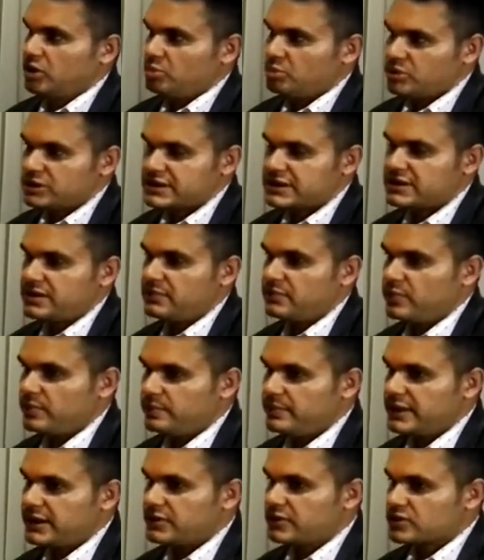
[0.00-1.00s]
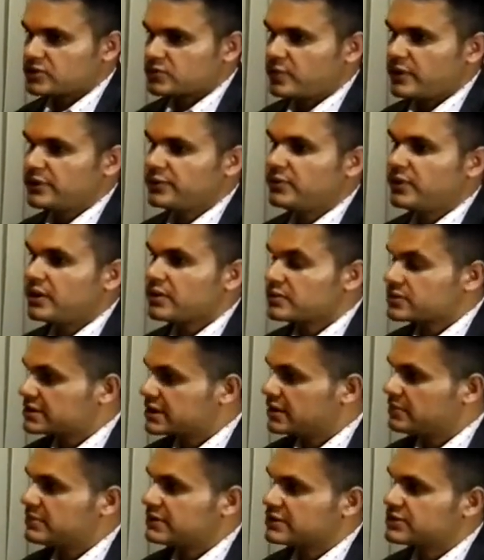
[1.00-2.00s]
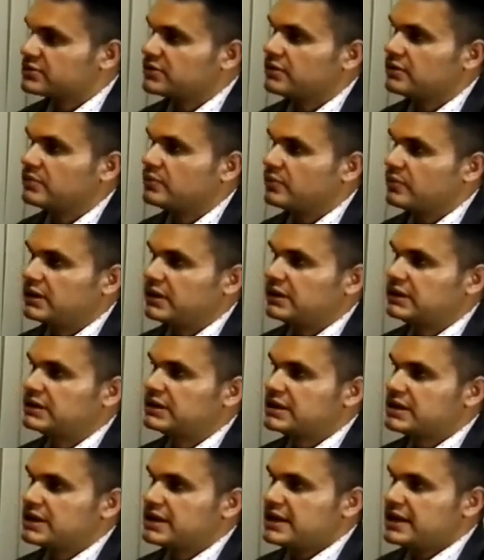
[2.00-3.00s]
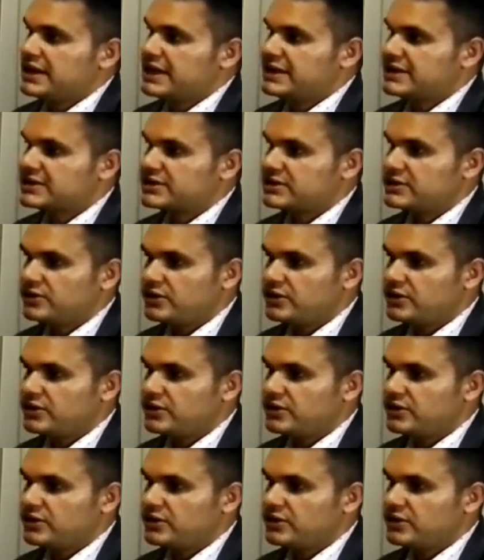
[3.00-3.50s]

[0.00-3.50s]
Positive because when you are observing someone, it's